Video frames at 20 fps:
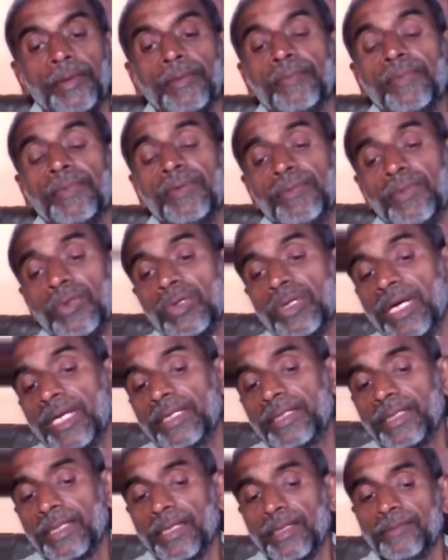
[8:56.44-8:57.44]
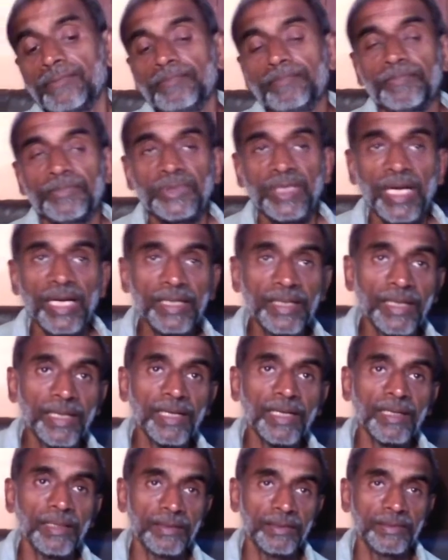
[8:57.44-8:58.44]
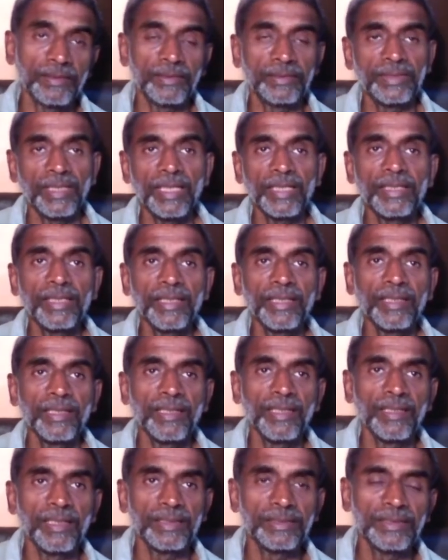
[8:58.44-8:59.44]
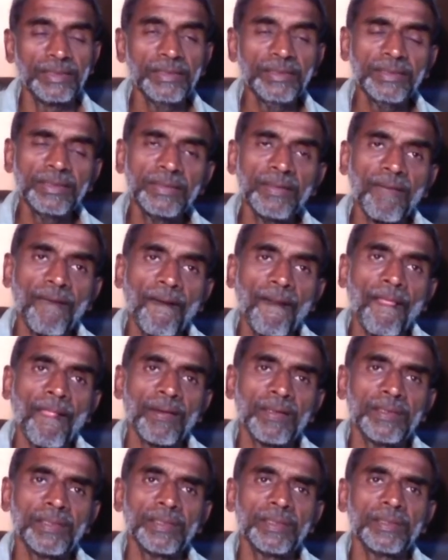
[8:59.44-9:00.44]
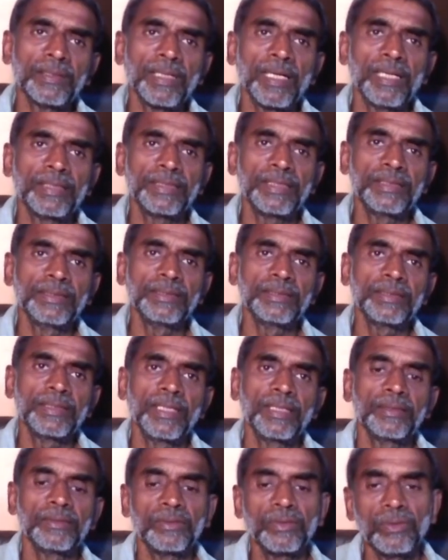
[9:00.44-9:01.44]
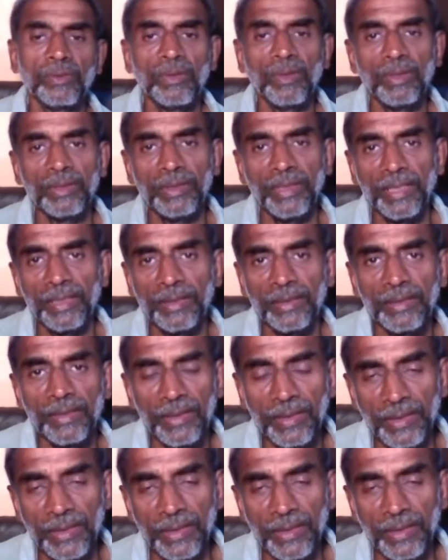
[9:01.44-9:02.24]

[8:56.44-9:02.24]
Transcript: When we look at second degree relations, cousins and so on, and